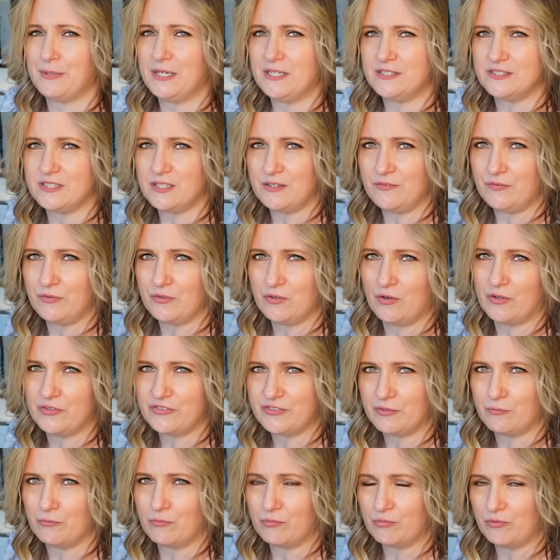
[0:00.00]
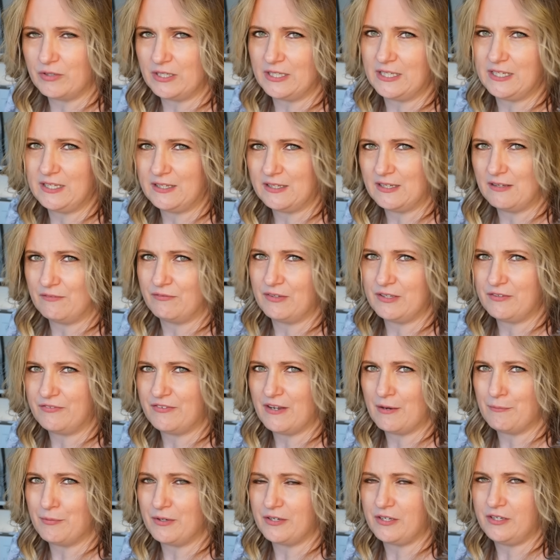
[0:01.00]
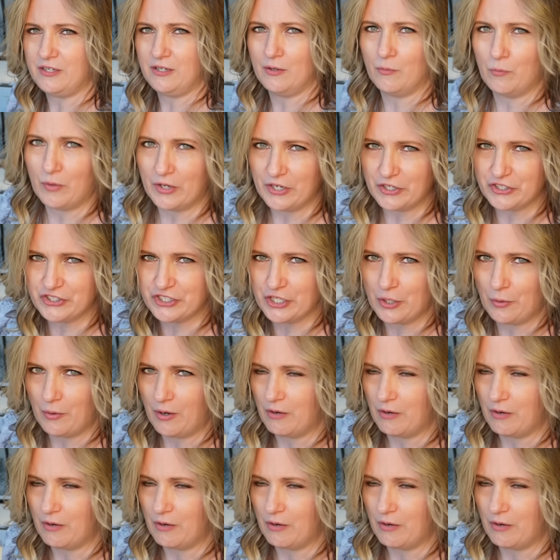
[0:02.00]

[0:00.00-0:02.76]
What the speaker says: piece if you've got some really lovely fabric you'll want to show